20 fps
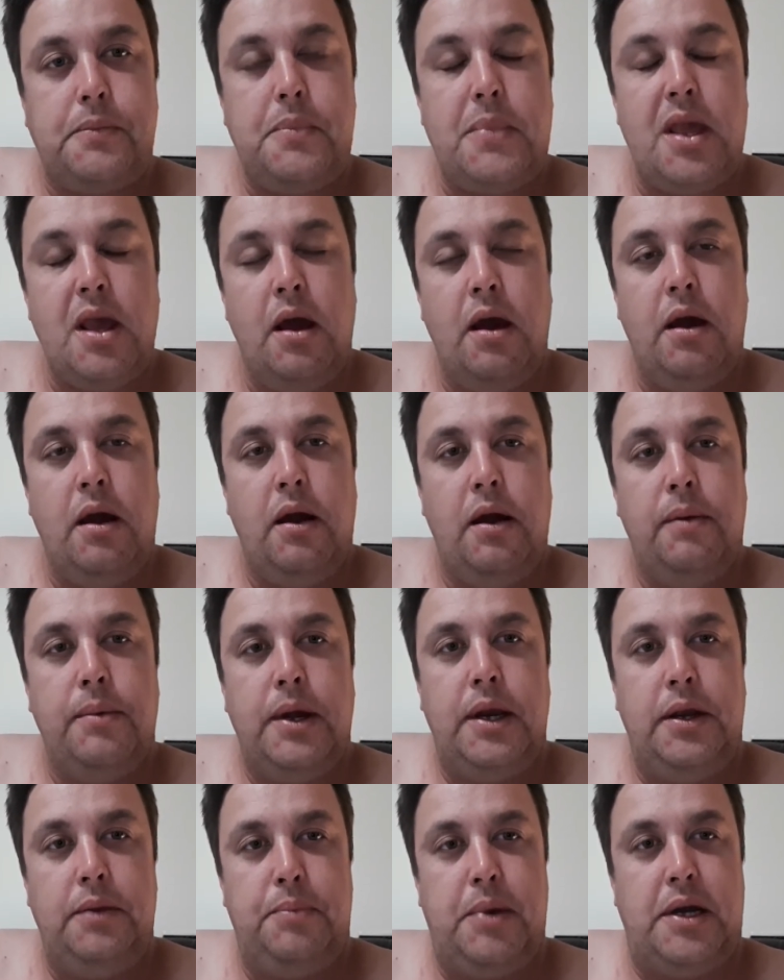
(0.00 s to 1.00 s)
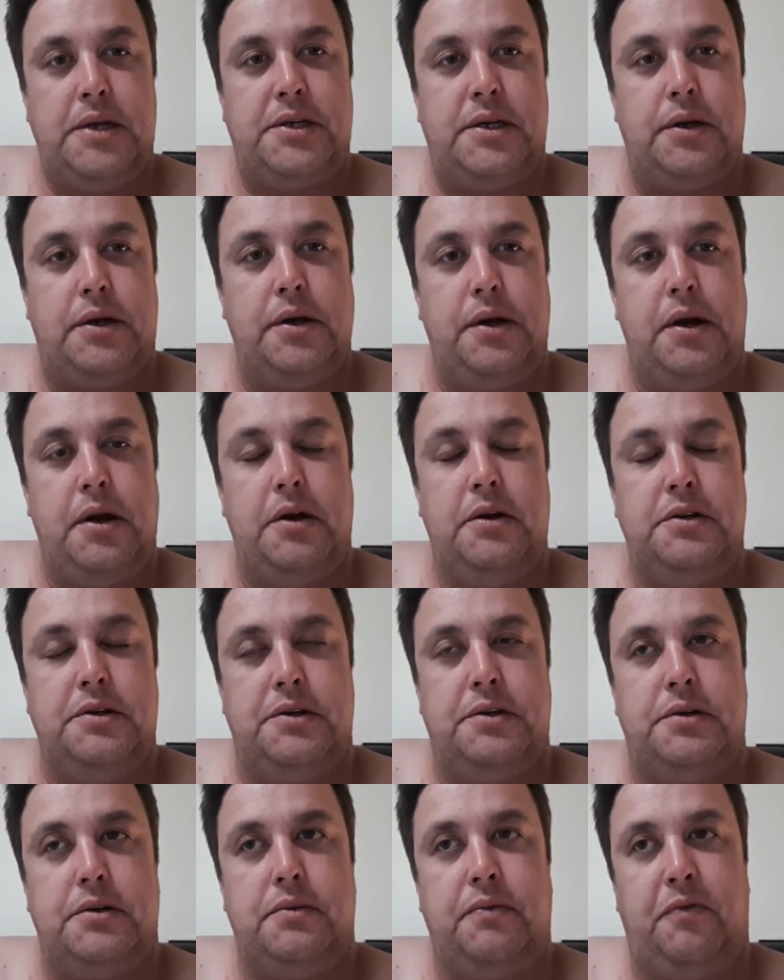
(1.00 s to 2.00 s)
and he basically
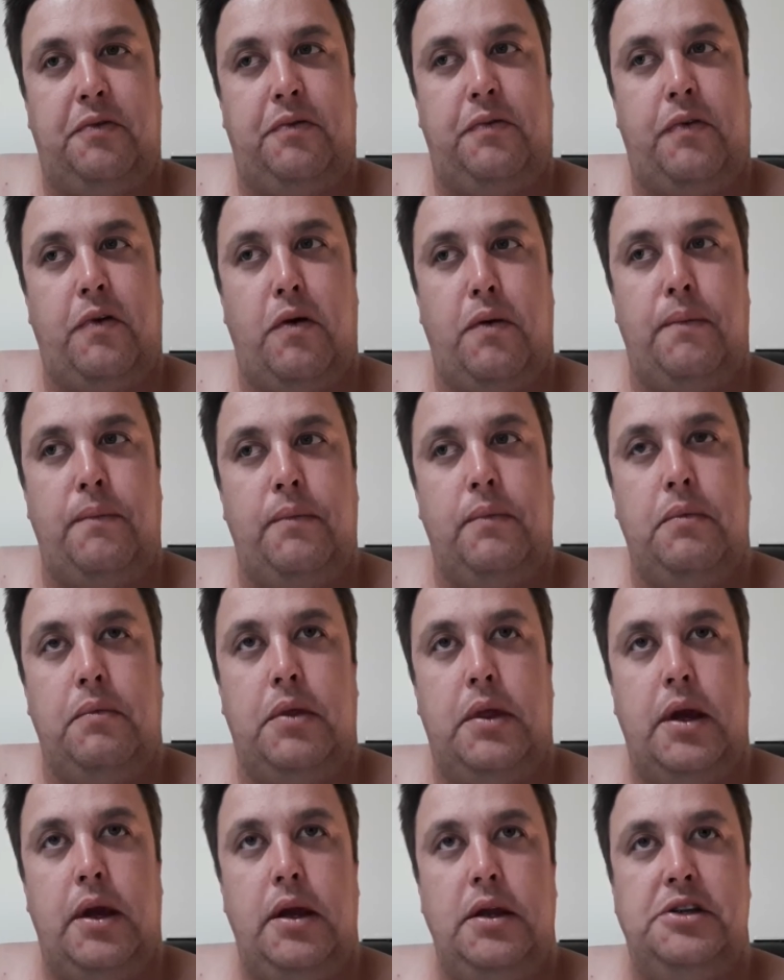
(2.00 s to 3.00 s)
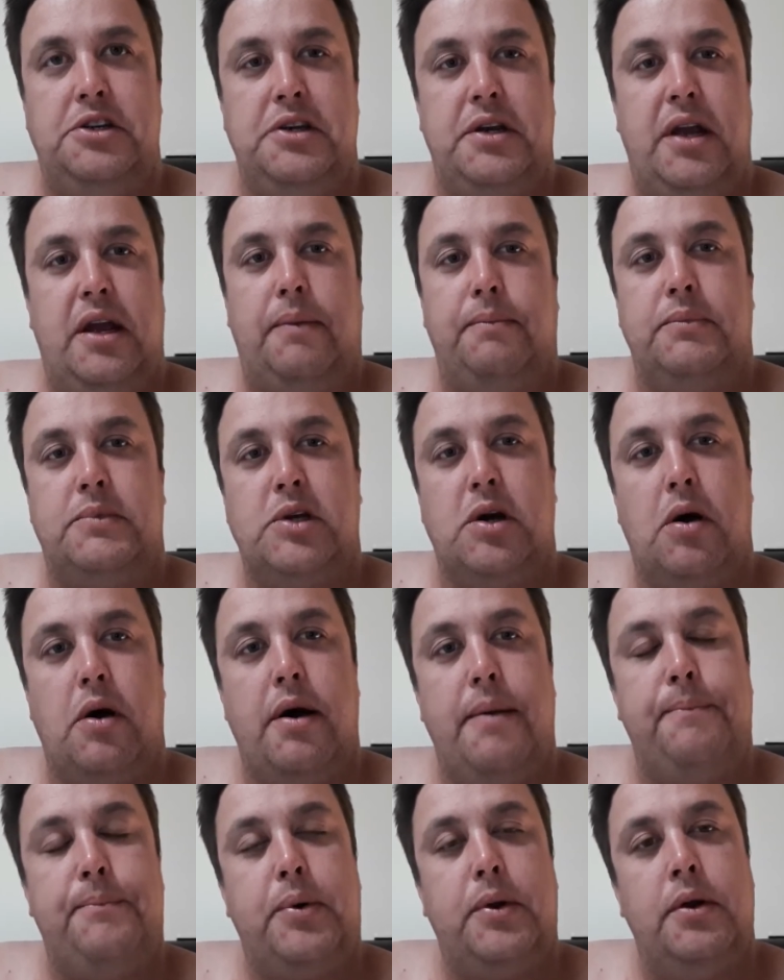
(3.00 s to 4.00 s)
goes from the GM
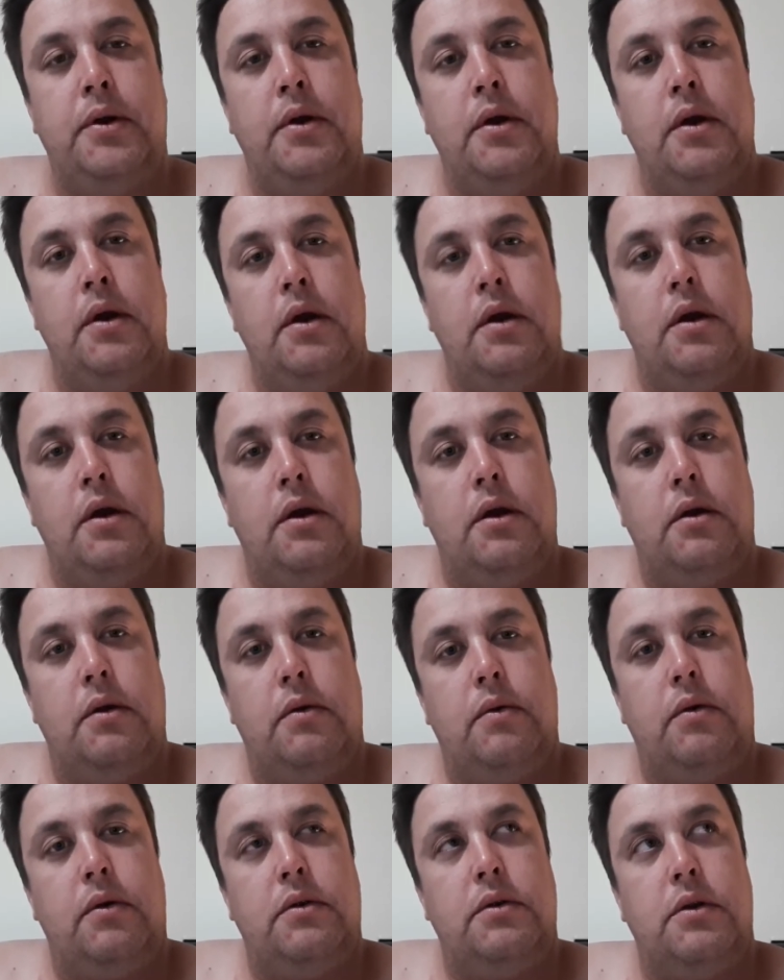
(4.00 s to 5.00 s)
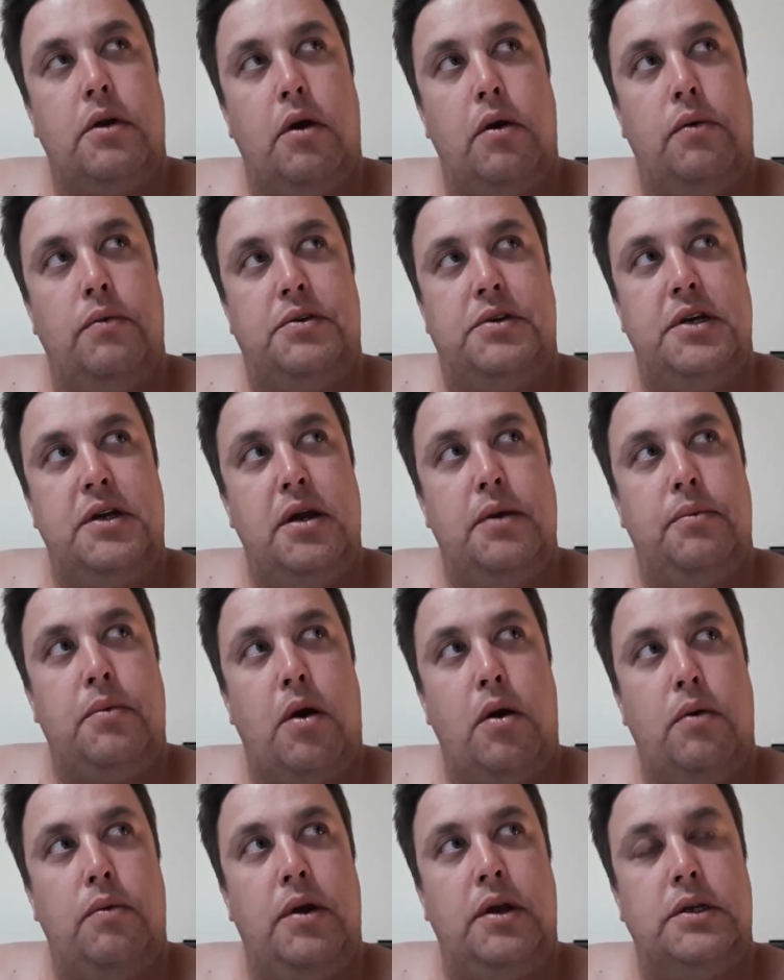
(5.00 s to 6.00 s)
type or GM
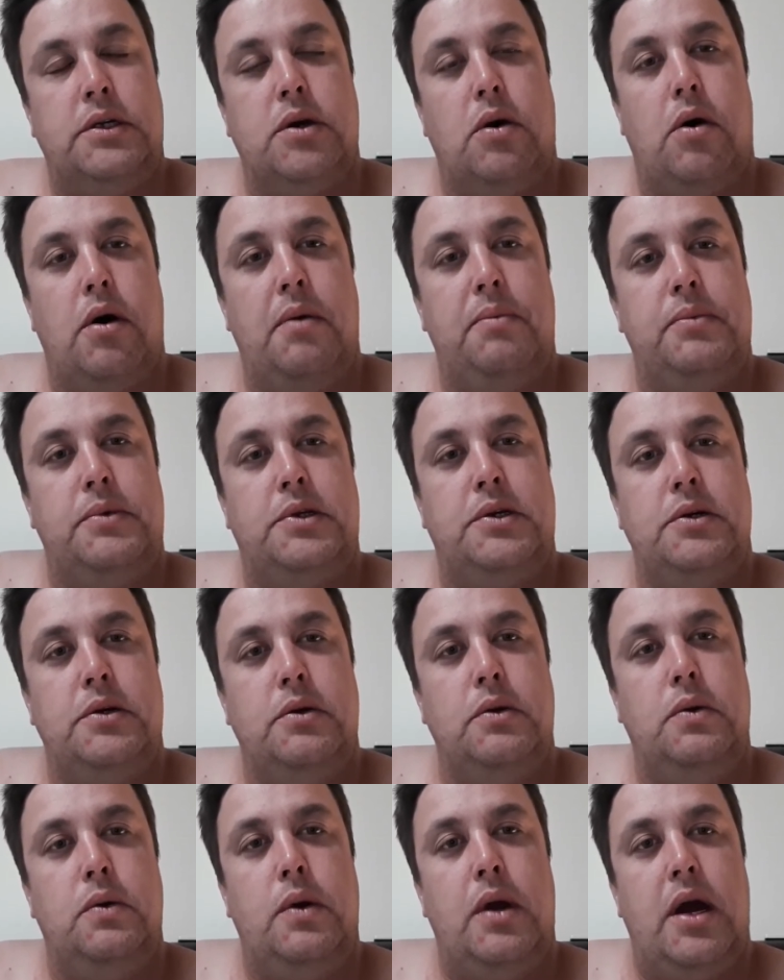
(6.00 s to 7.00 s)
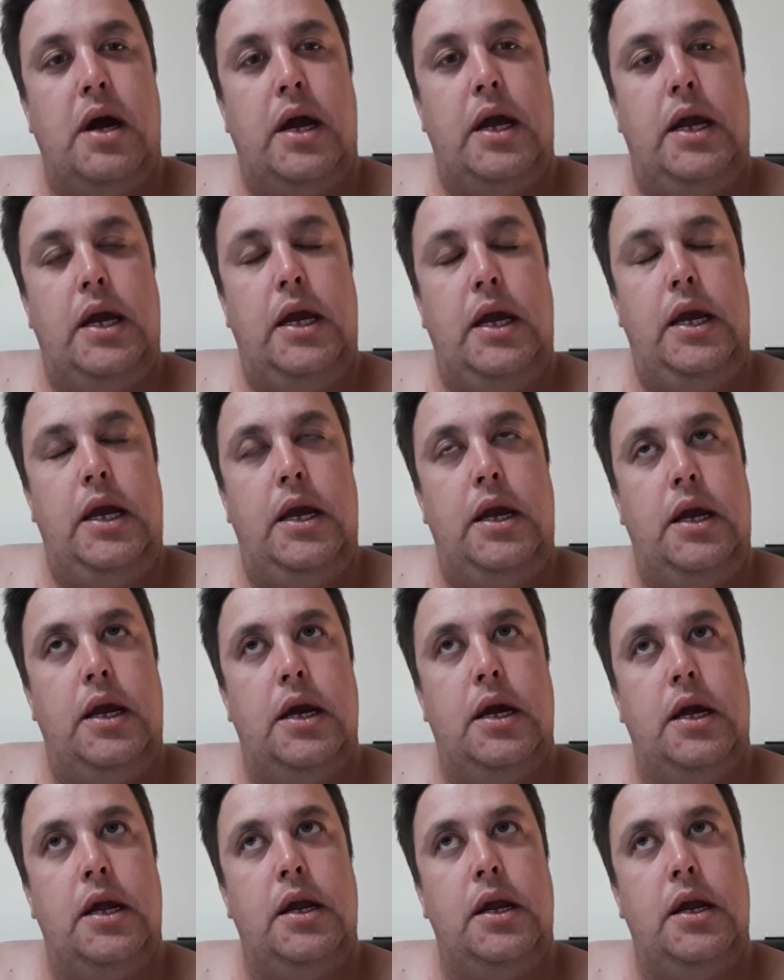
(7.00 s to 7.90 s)
O-ring type to a